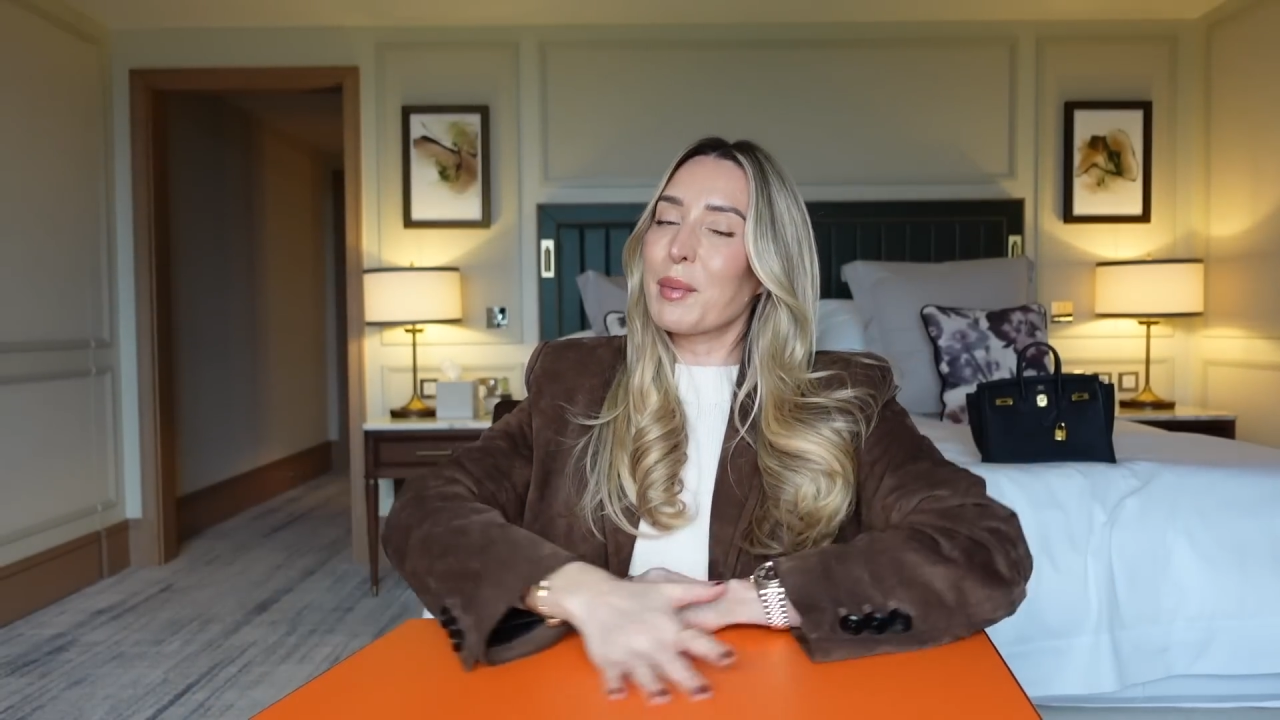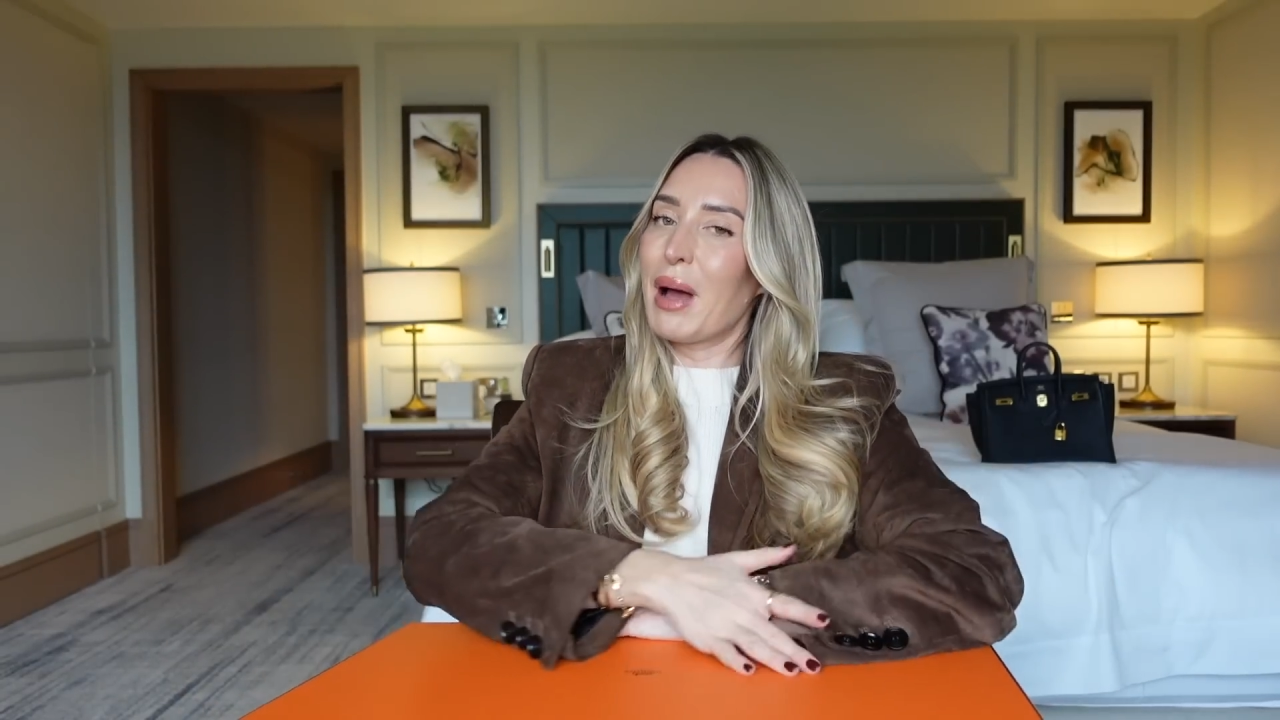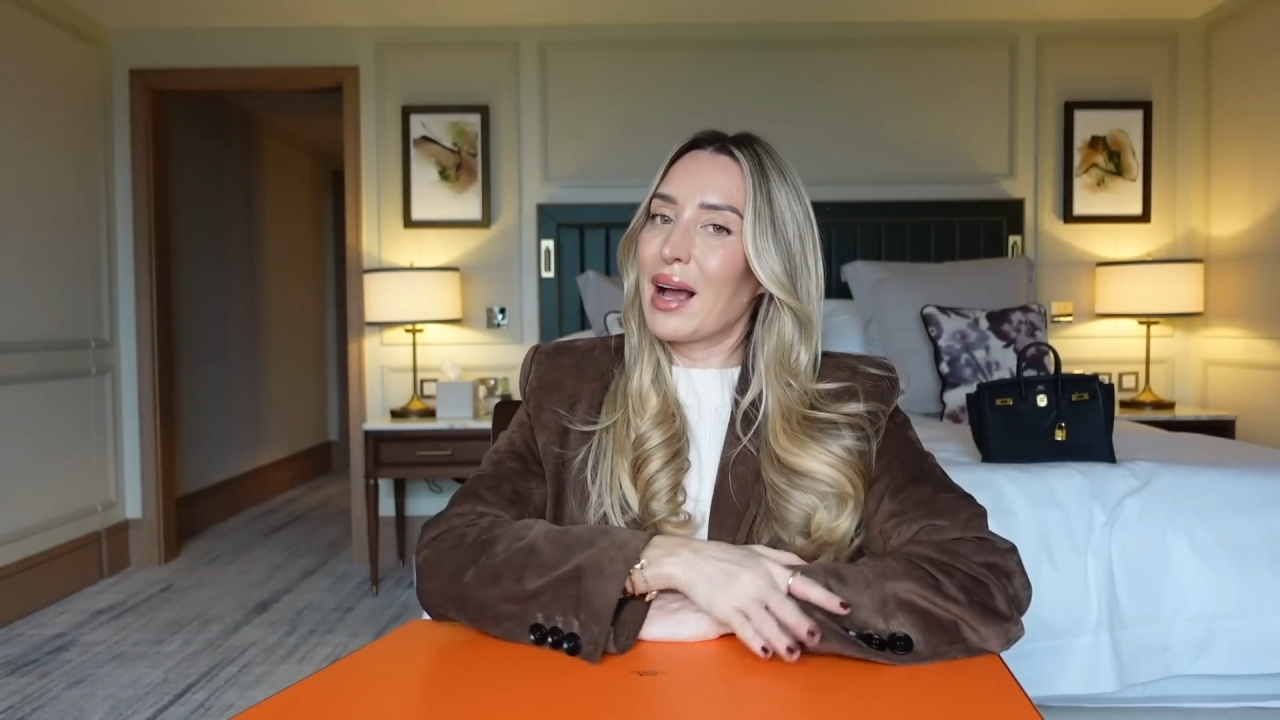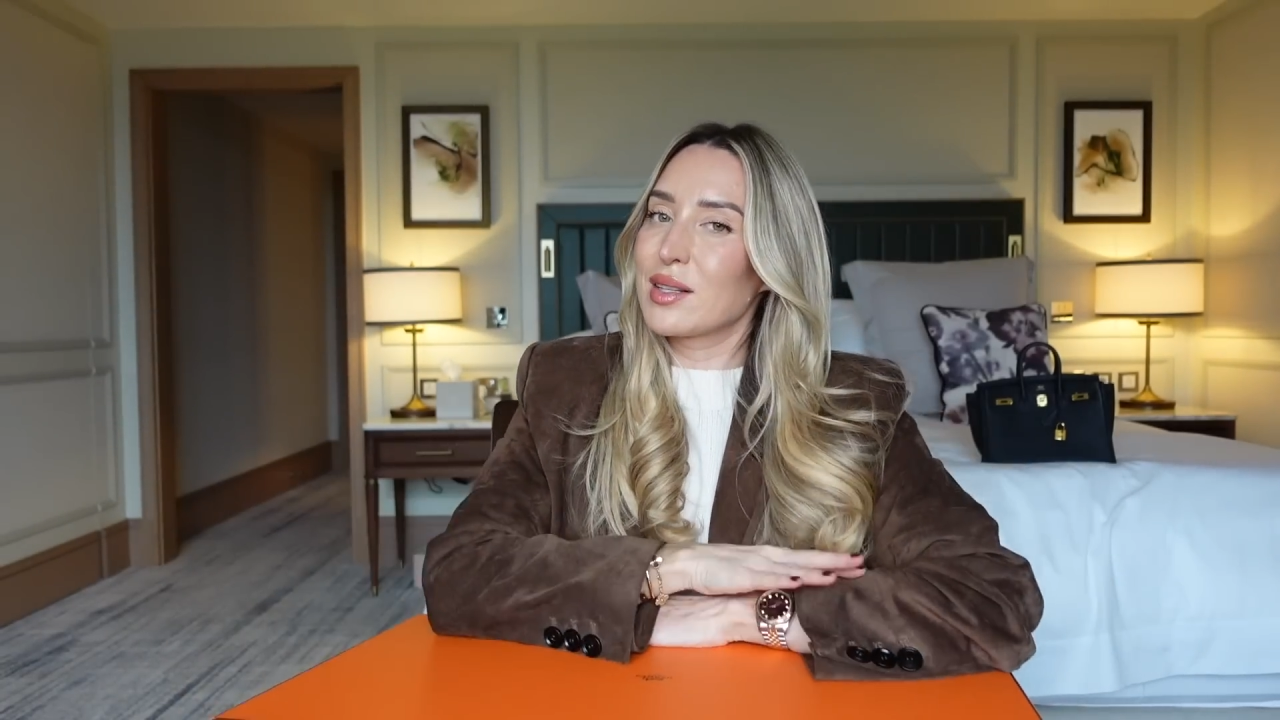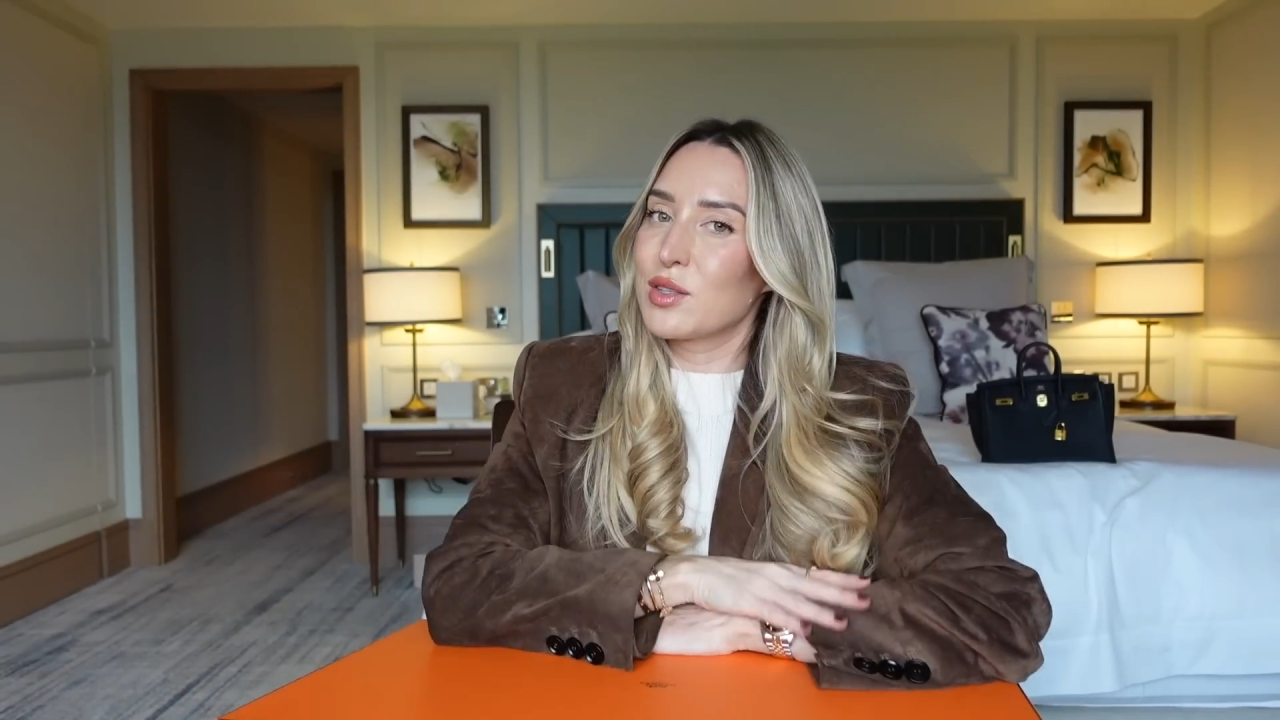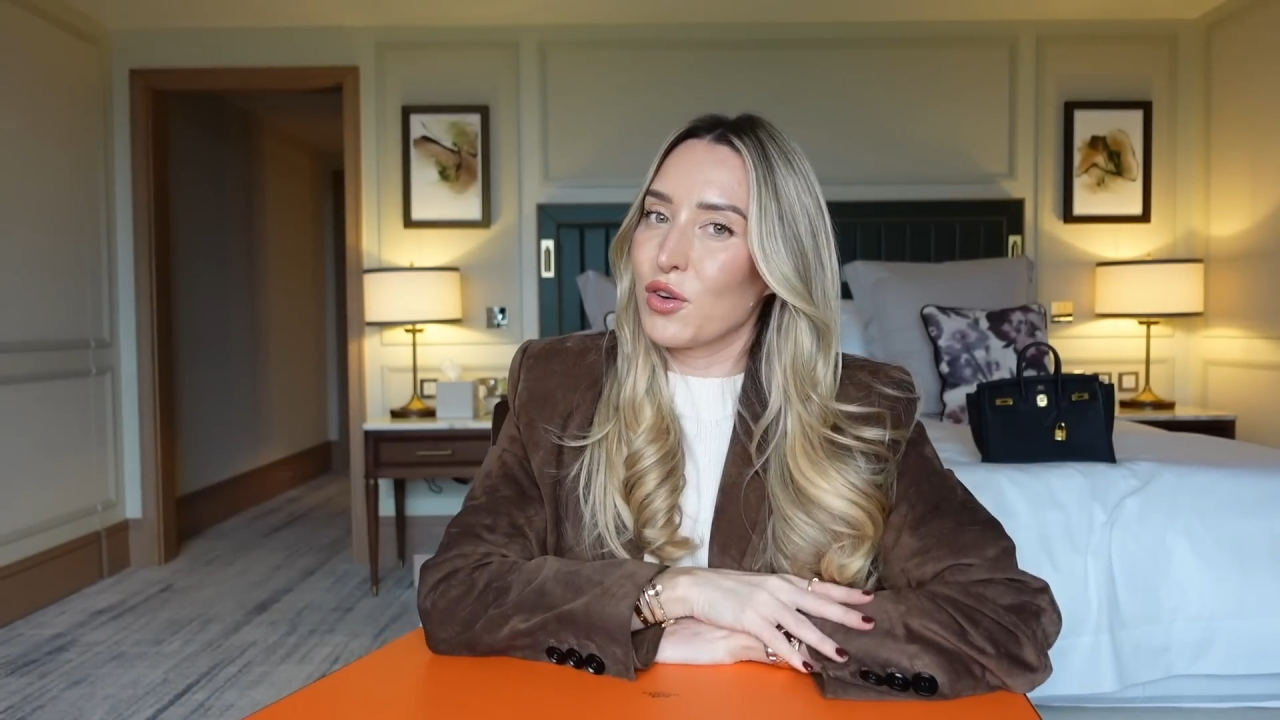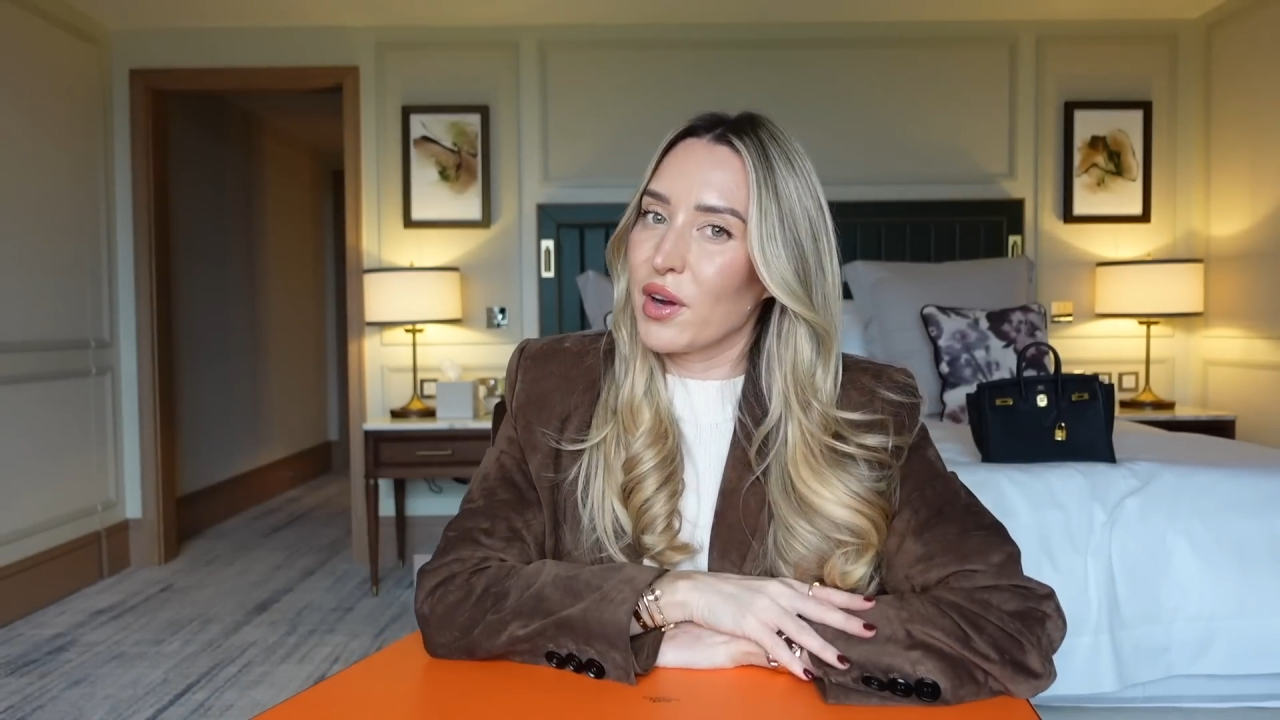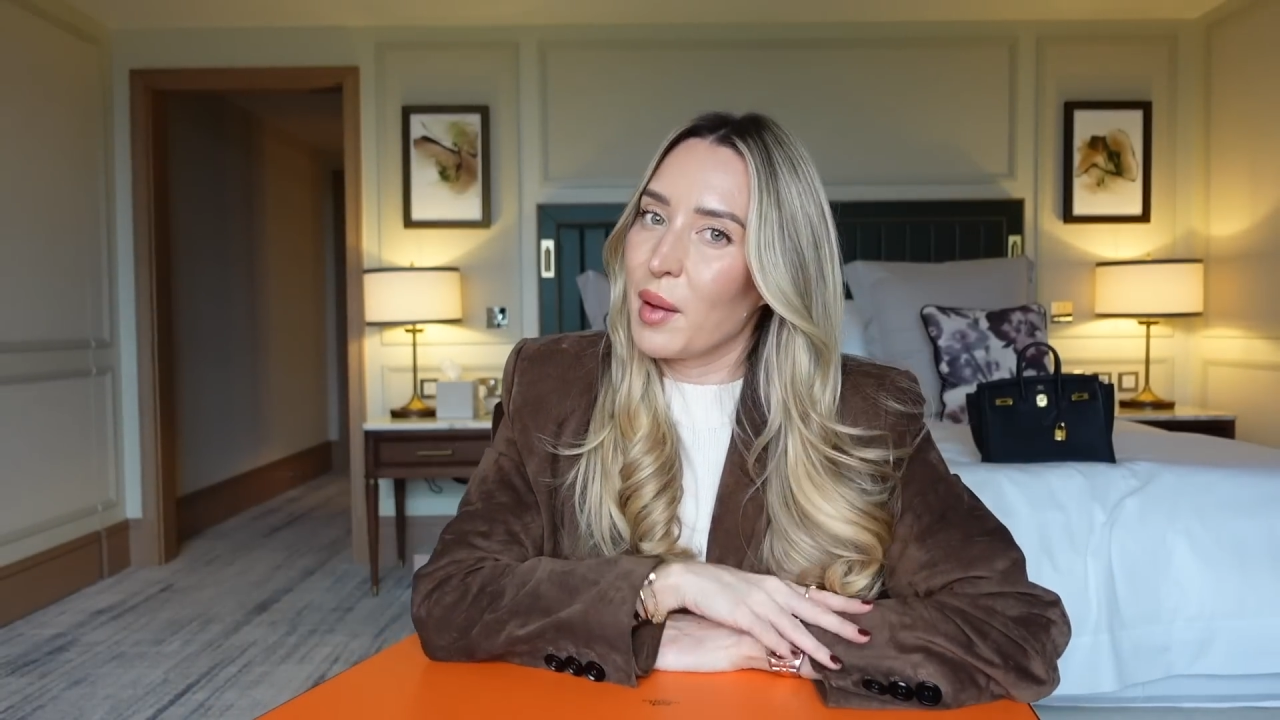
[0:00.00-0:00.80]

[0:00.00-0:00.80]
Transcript: backstory.